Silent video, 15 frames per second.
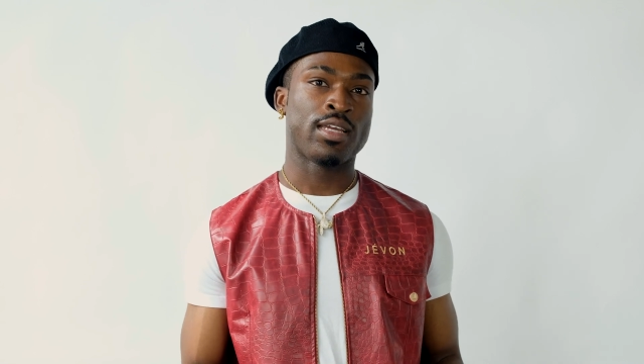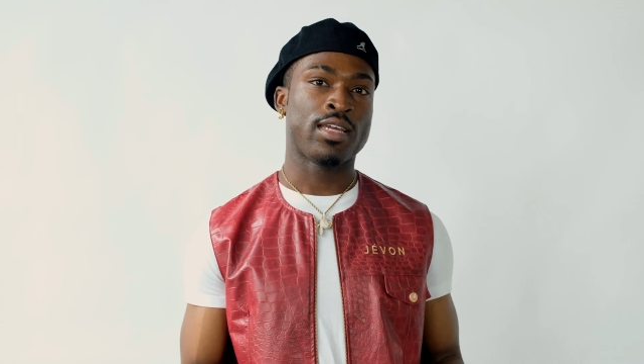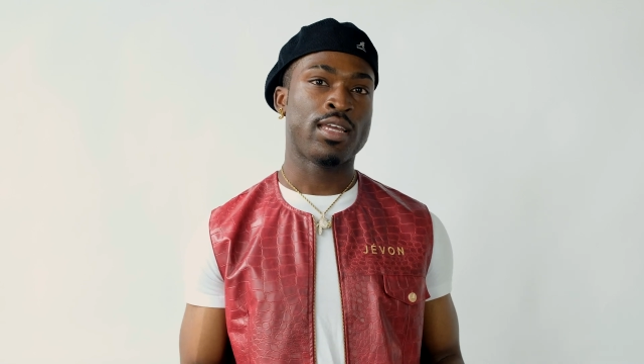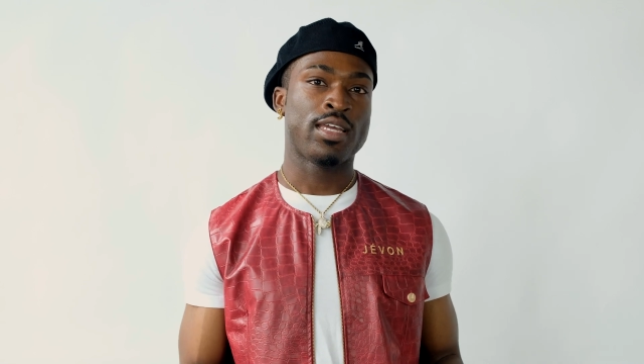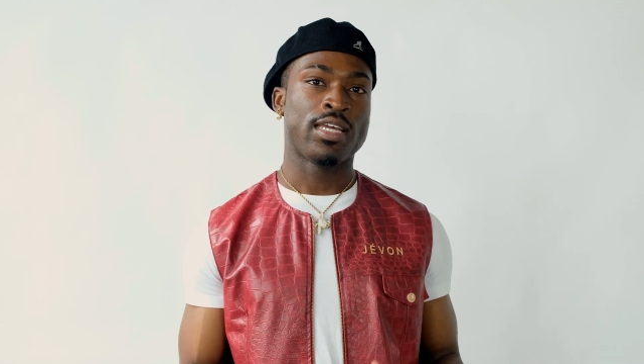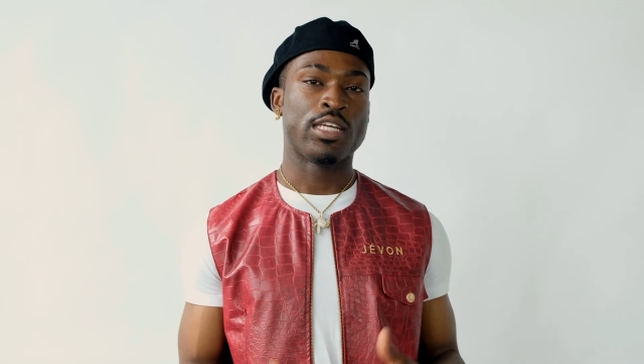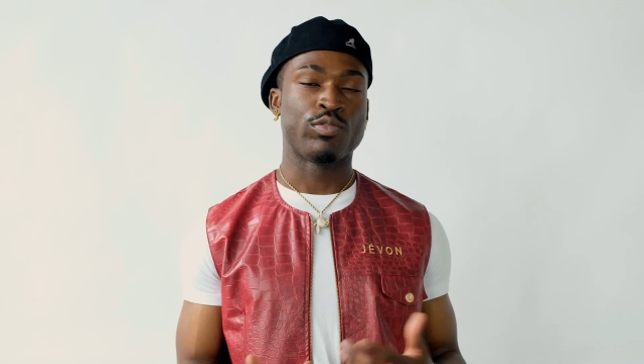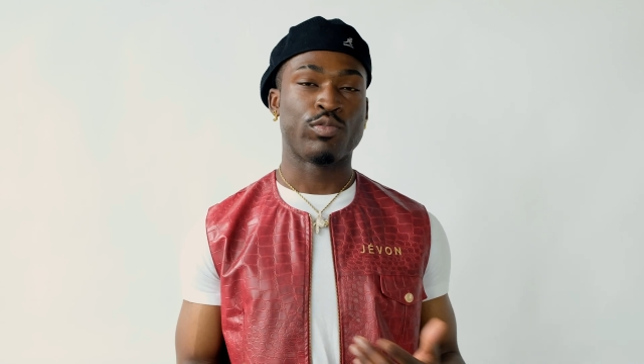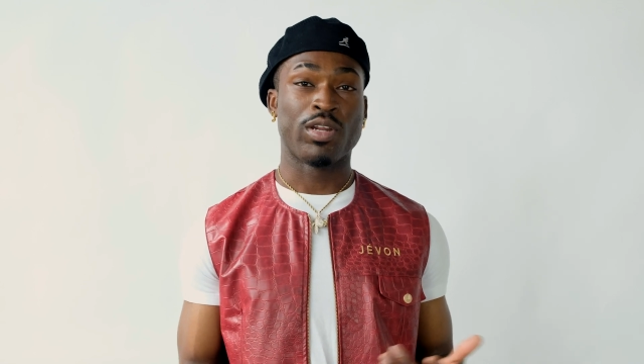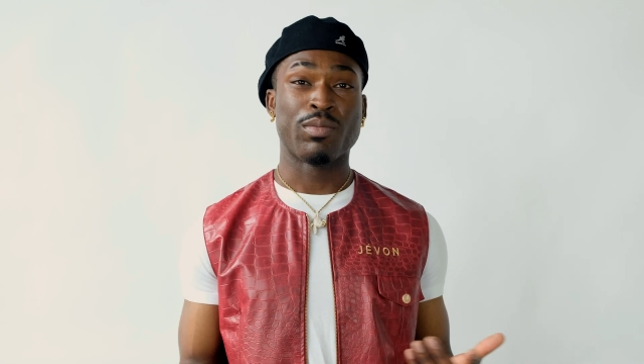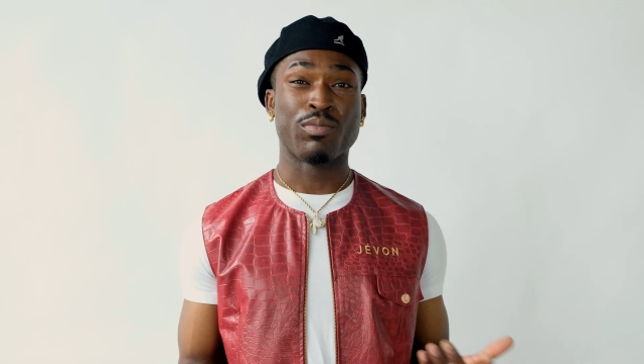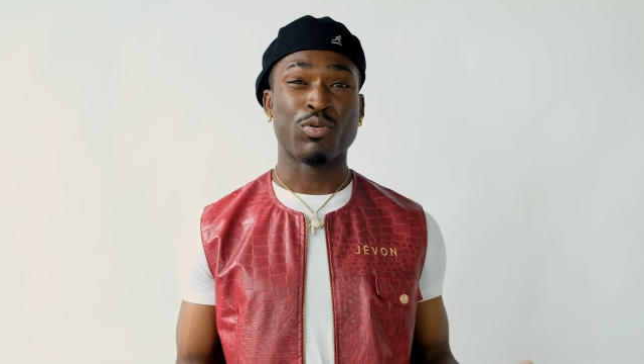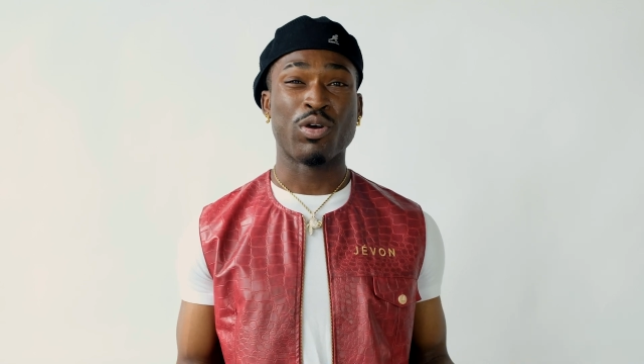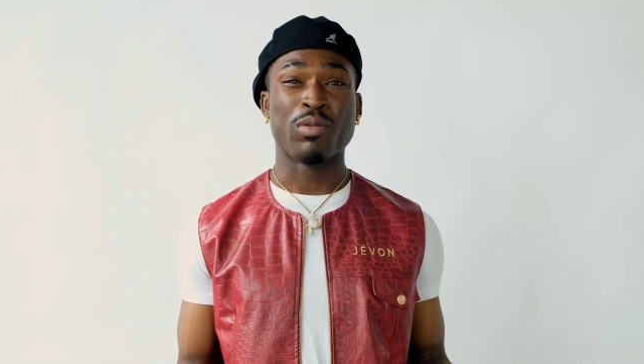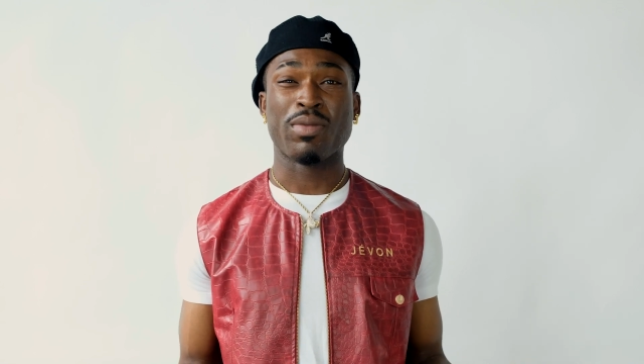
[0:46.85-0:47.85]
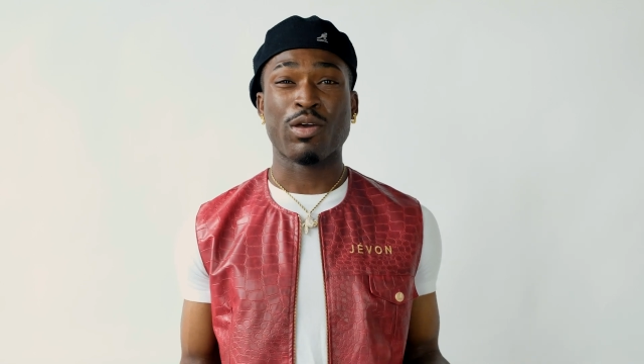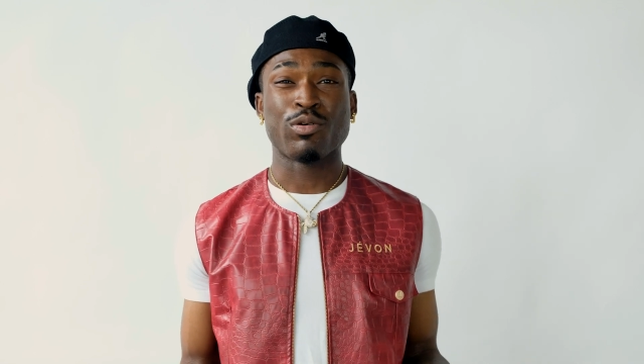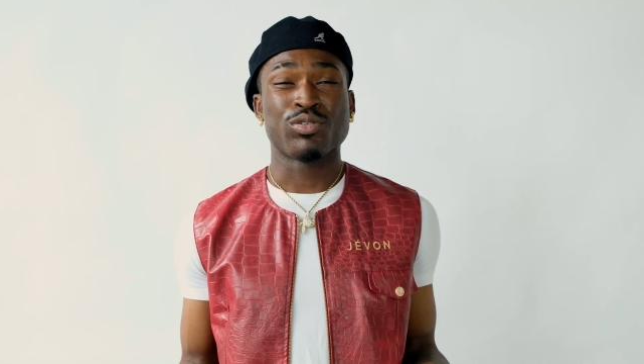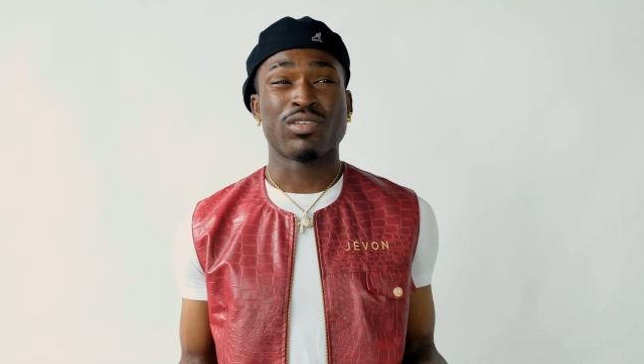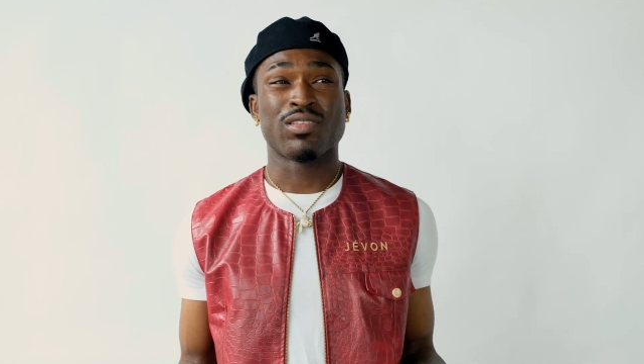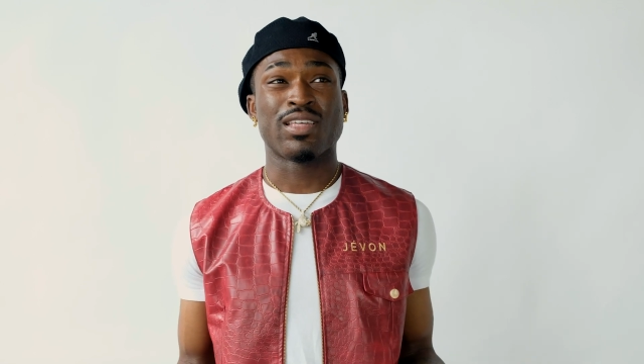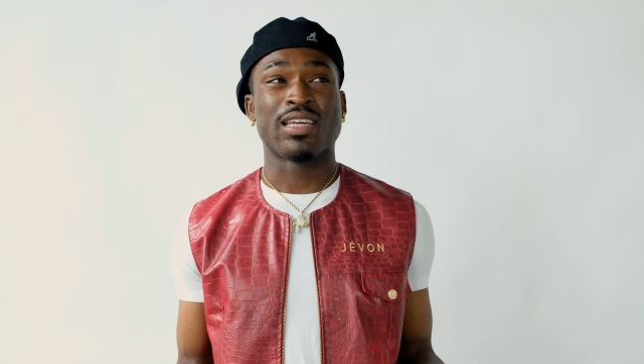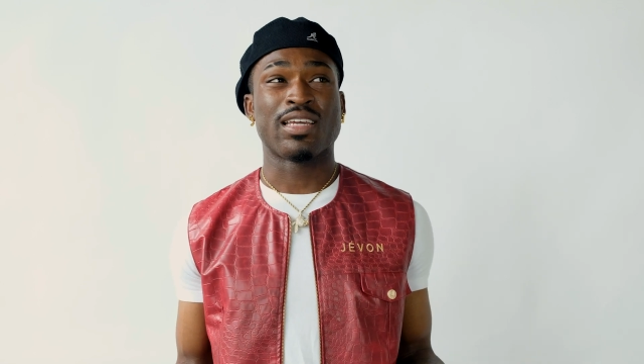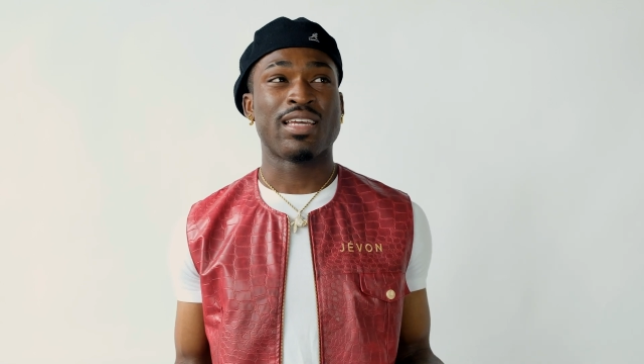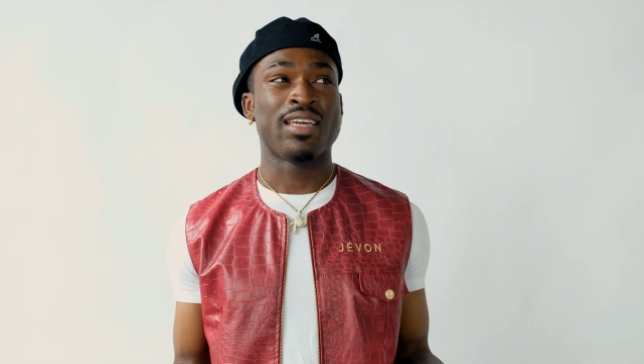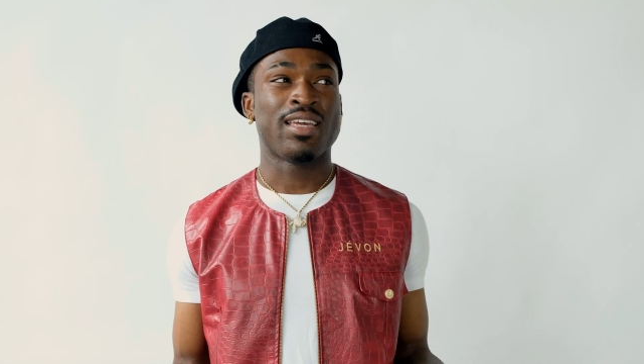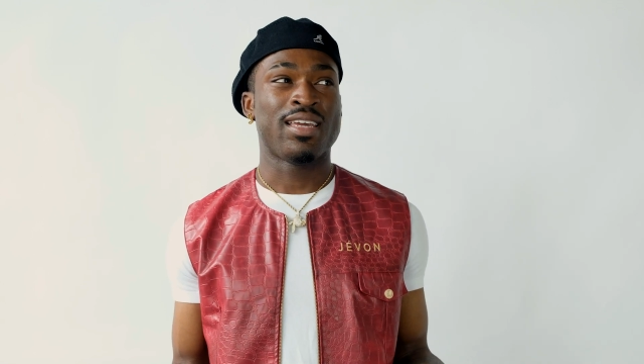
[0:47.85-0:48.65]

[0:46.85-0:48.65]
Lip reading: is really important, but I also think